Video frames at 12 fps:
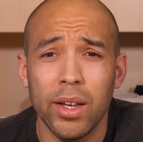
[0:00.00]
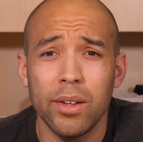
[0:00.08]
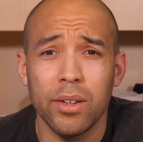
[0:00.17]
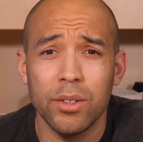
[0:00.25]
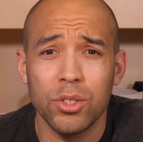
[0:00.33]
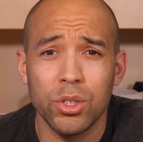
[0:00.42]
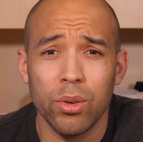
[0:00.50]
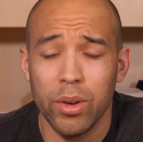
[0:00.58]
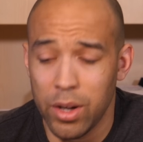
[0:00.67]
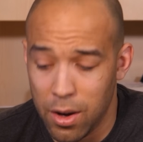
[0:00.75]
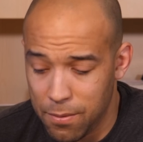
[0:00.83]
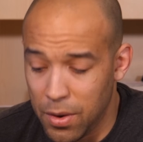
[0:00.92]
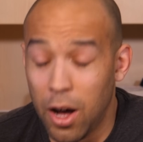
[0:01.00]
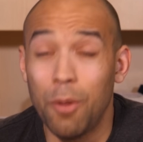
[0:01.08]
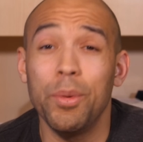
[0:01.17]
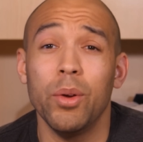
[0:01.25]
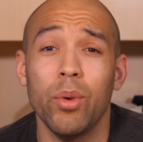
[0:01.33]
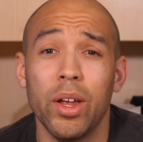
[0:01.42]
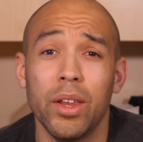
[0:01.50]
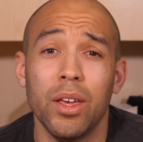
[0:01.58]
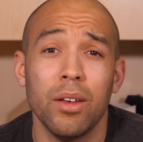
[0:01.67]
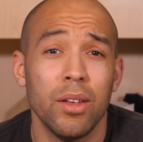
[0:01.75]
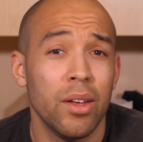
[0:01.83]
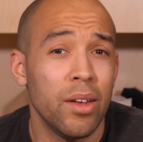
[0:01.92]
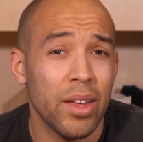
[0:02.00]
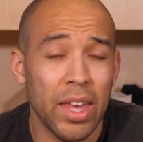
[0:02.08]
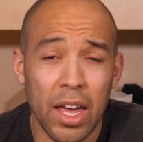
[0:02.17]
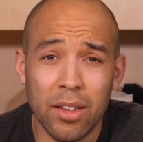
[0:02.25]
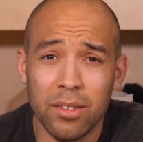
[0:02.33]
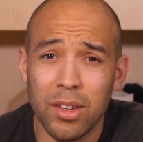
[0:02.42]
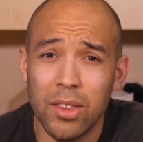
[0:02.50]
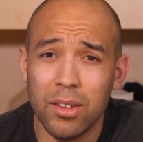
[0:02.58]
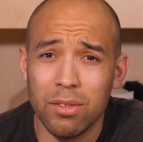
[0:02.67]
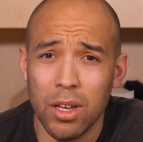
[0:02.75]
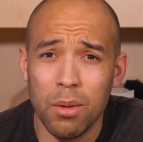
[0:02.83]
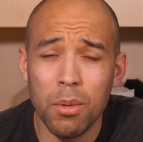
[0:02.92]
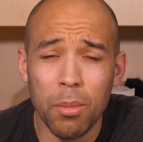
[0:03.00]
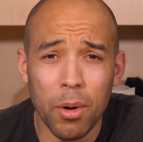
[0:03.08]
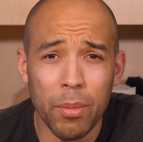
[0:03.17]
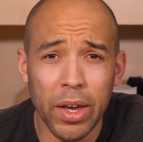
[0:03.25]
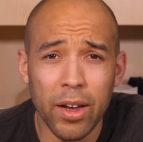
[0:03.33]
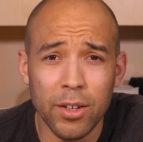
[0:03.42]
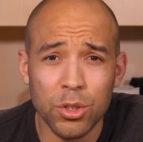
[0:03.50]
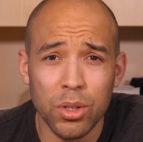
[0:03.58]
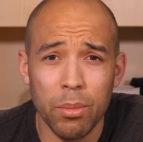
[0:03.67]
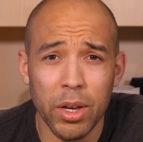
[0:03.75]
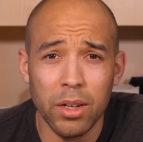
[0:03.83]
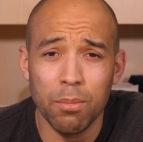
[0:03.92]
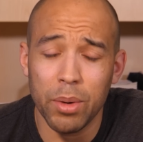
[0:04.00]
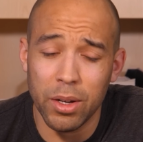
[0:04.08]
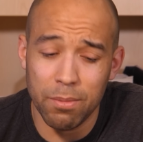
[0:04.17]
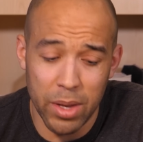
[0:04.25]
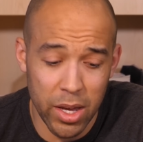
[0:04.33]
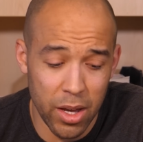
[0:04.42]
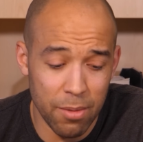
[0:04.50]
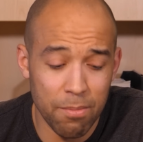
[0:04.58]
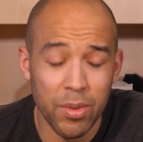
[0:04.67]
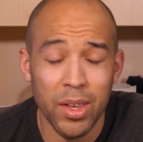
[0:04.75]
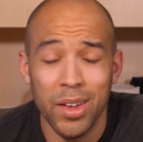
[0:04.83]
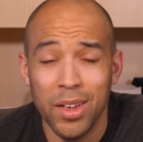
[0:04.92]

And sure enough, I'll be ready. Can't say the same about my countrymen, but hey,